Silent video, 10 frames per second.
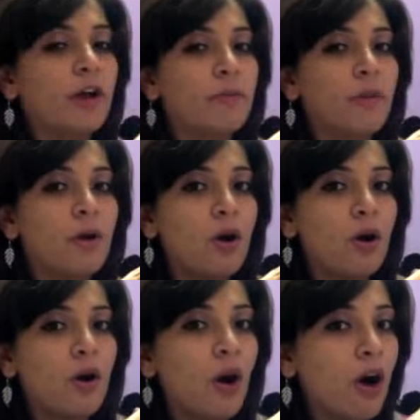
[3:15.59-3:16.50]

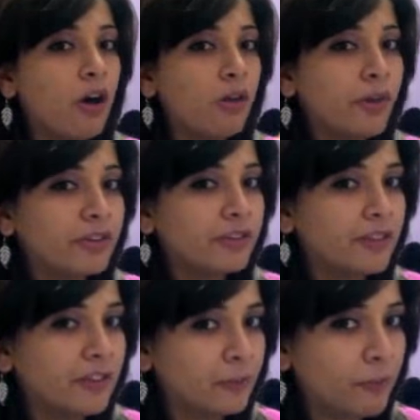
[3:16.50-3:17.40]
from all the
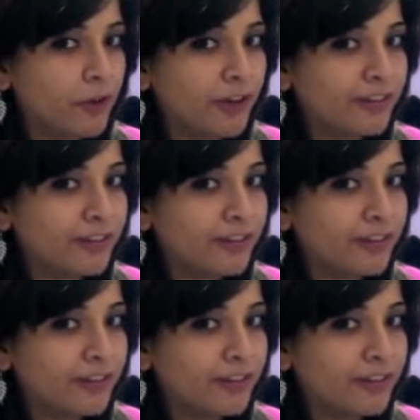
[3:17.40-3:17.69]
way this